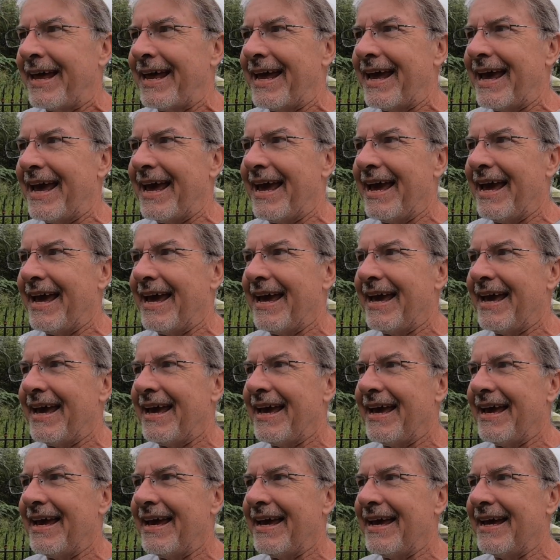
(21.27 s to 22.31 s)

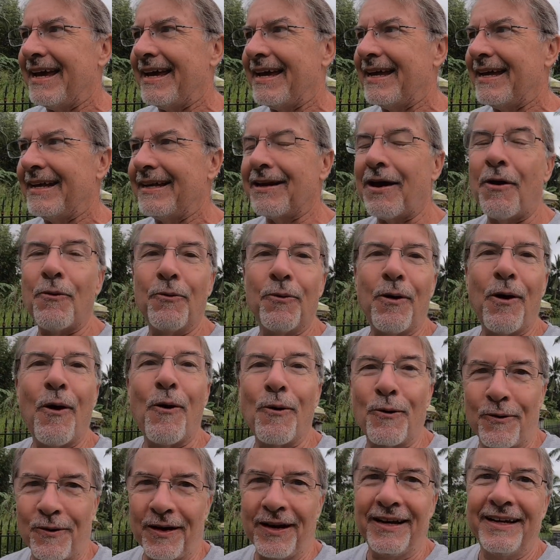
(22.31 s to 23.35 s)
and
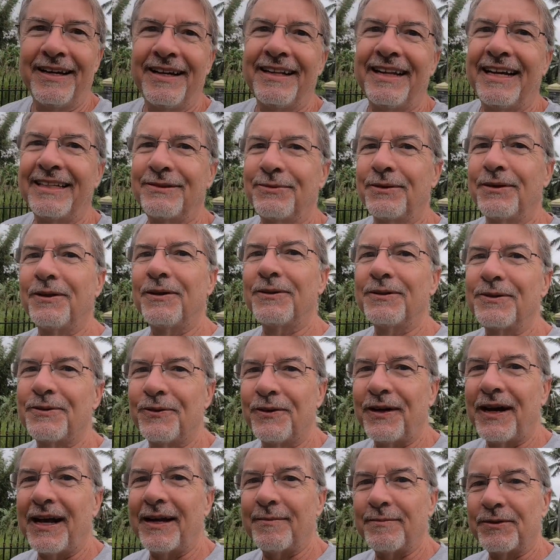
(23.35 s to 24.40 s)
okra. That's what those
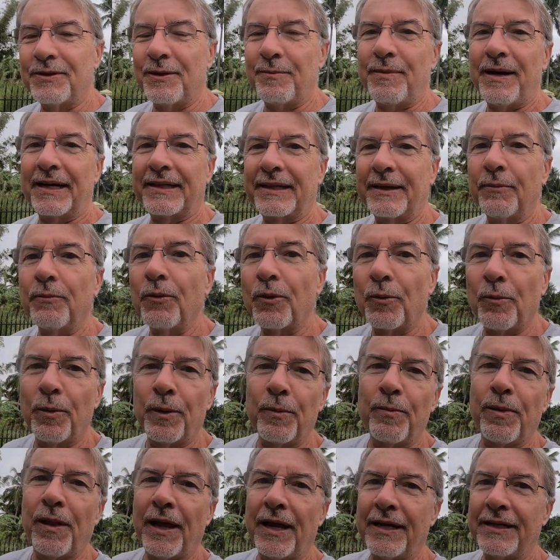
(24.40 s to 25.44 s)
three items are back there, and we'll be
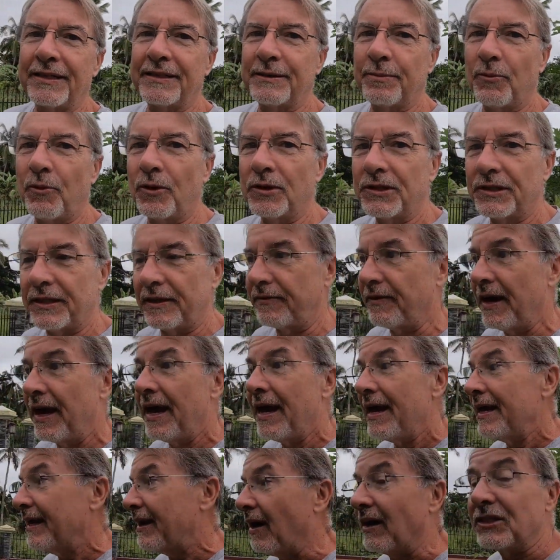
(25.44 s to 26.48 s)
planting some more stuff.
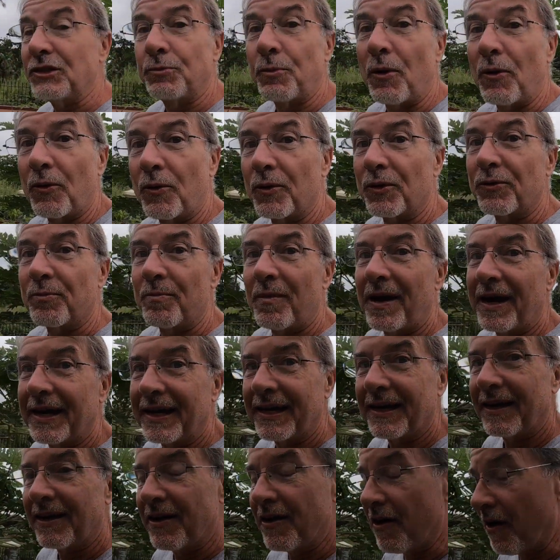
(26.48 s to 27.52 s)
Now, I spoke with my
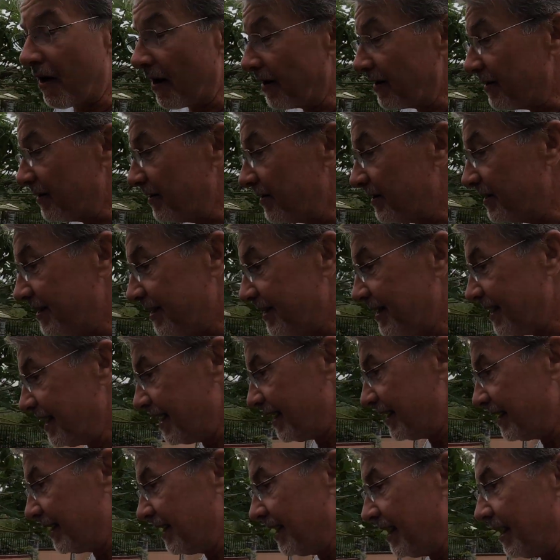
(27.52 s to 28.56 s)
gardener
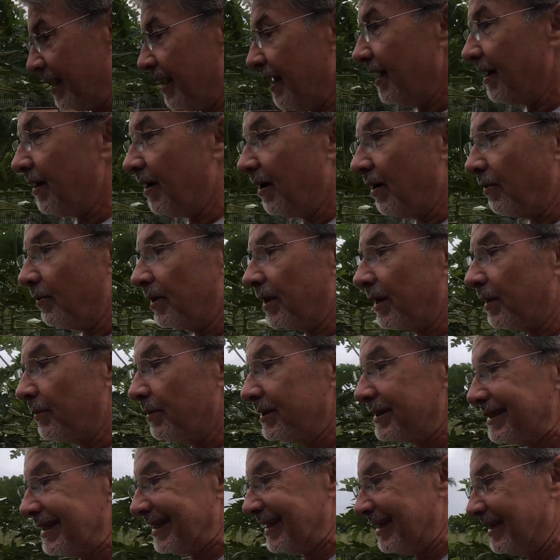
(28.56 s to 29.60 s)
today when he
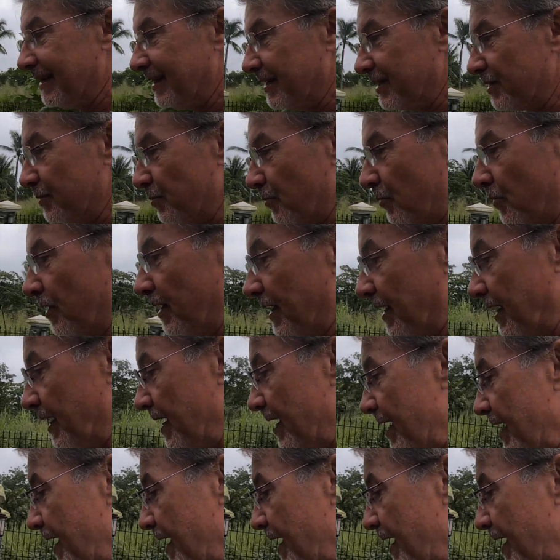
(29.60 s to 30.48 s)
was in this morning,